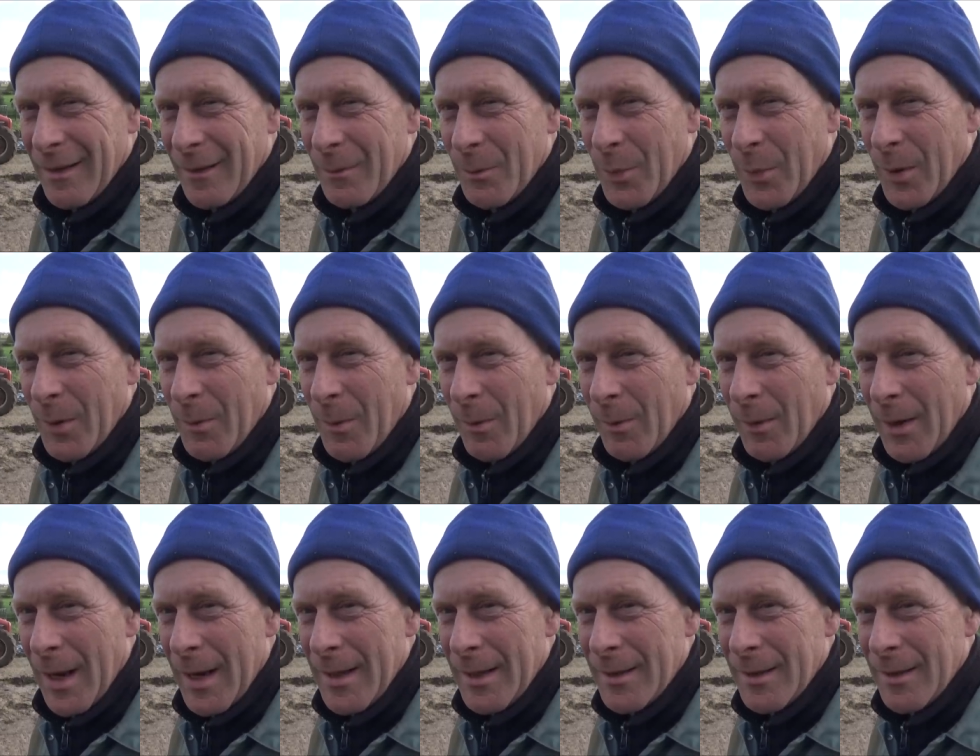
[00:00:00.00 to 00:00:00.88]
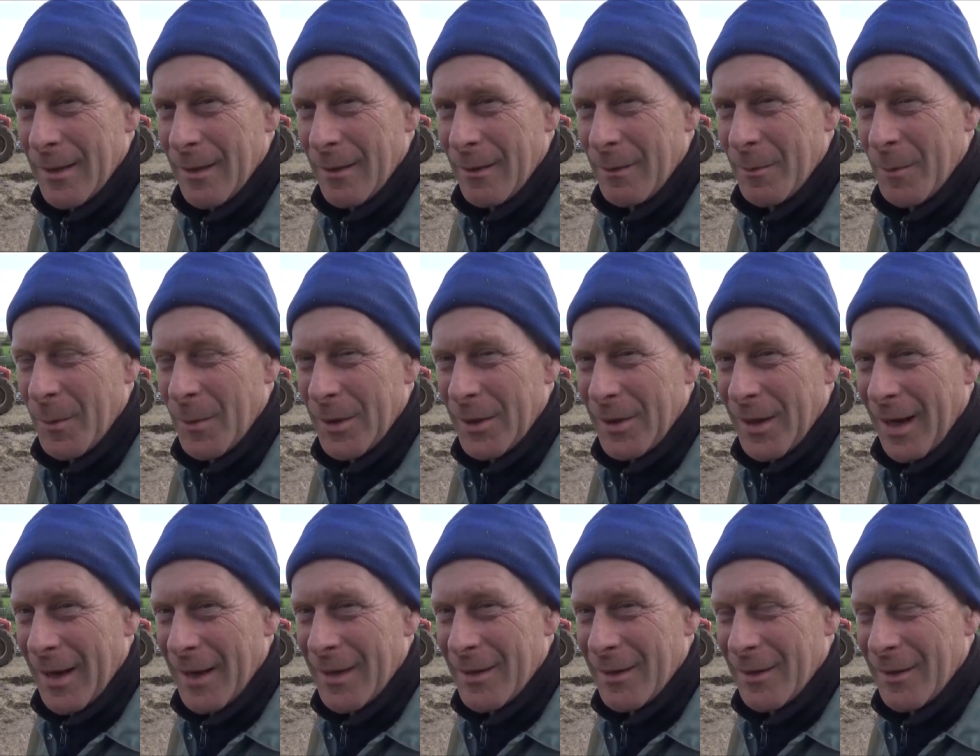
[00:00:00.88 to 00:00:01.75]
and put them on later, in which
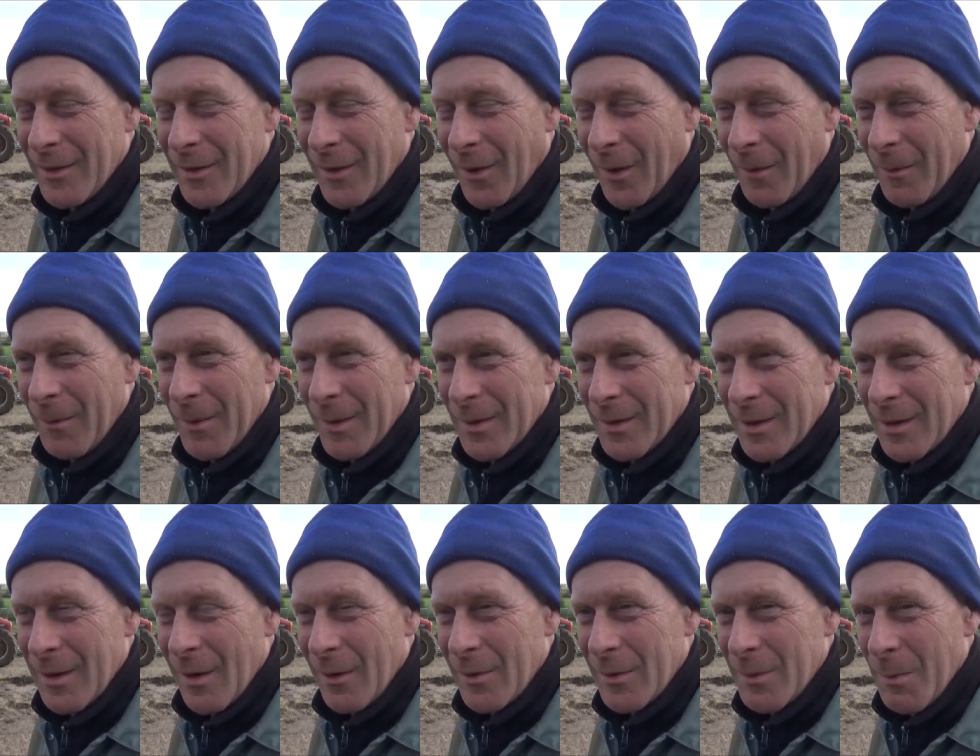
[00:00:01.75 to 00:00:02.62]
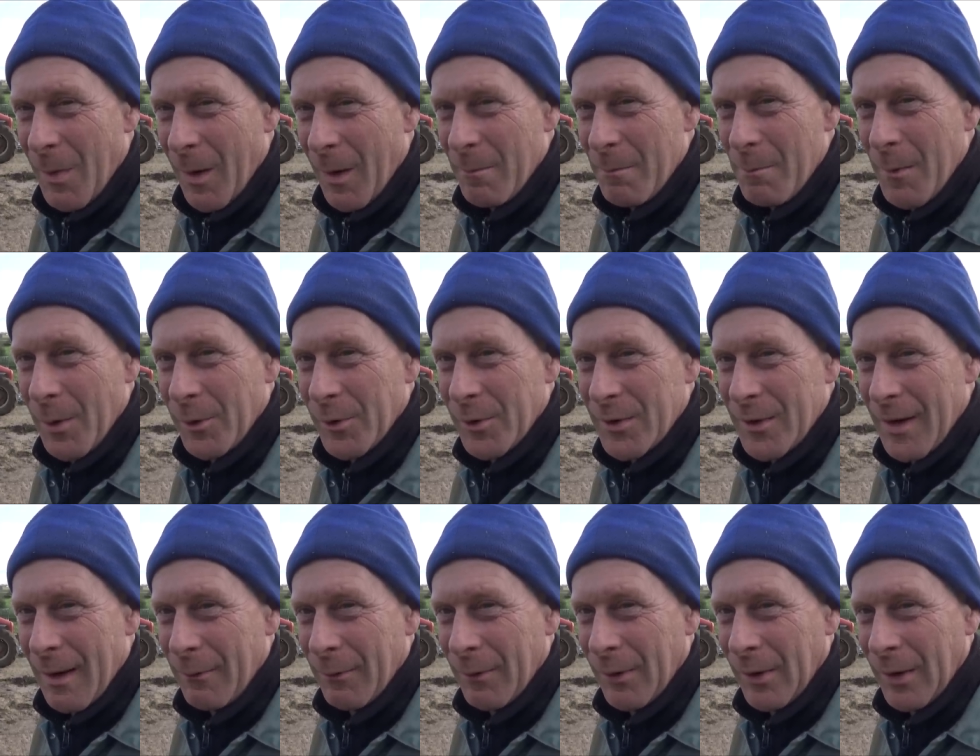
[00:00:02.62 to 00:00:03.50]
time the slugs might have
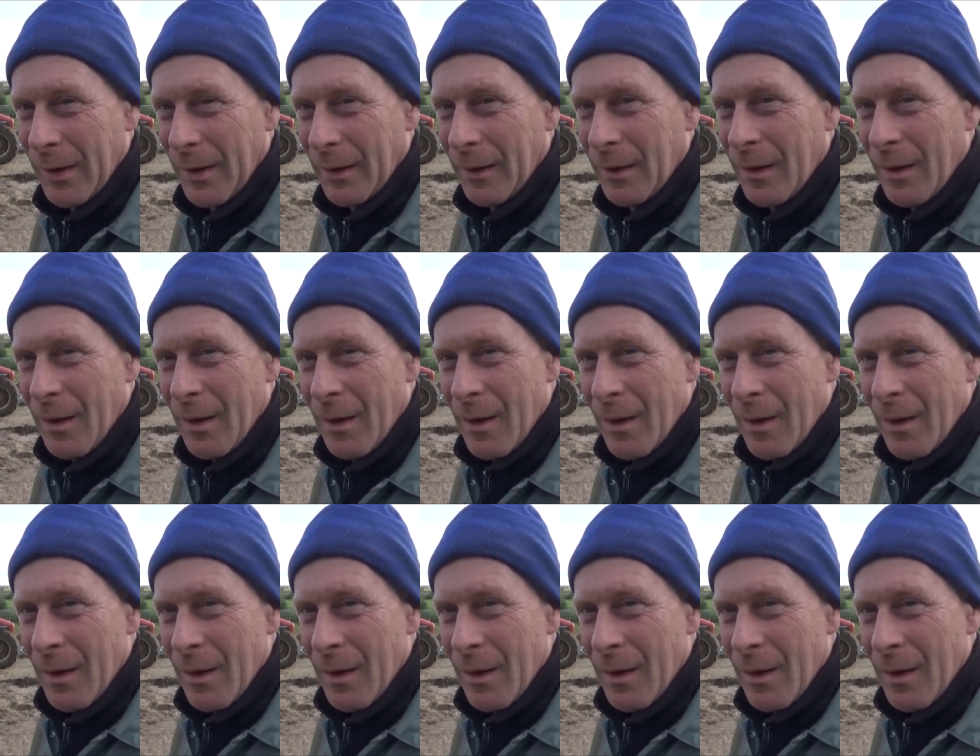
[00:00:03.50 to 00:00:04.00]
munched everything?